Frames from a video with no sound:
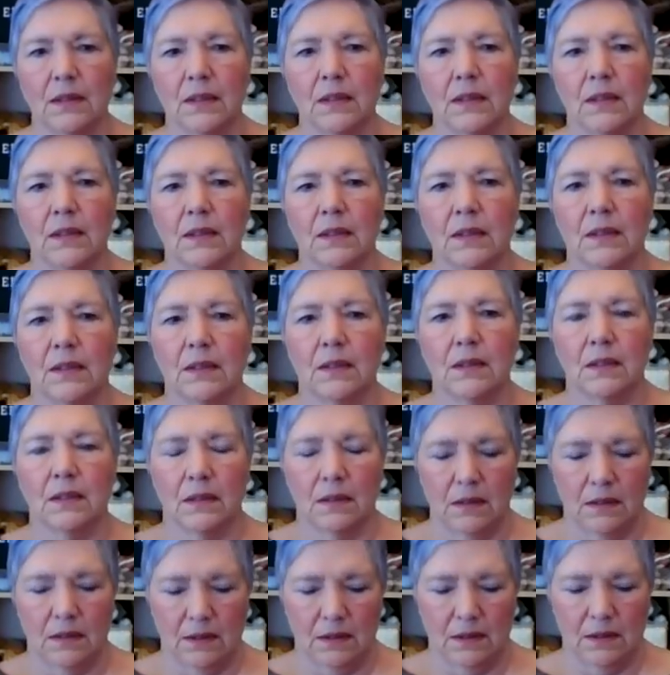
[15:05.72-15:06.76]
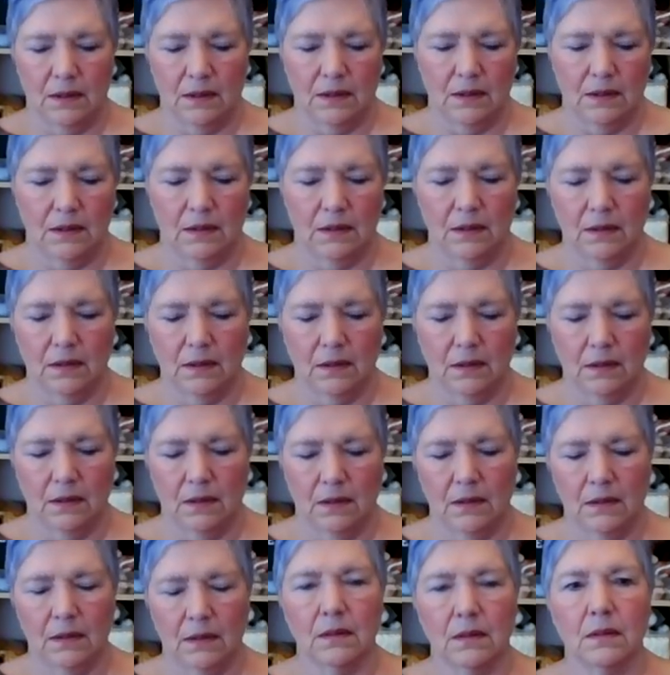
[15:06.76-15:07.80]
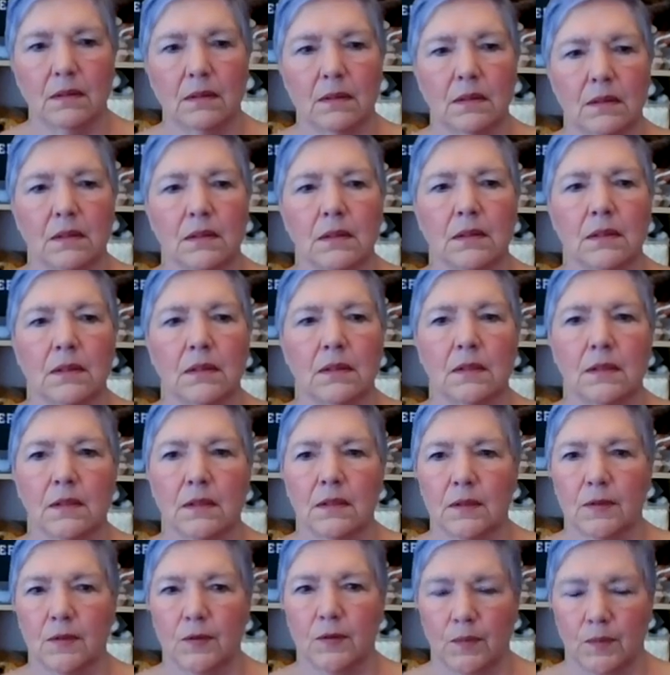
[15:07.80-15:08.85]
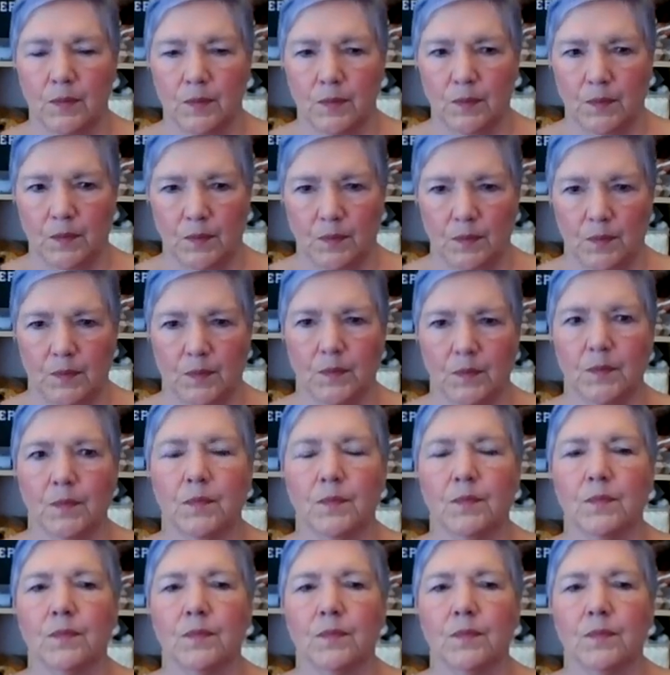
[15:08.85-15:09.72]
This person isn't speaking.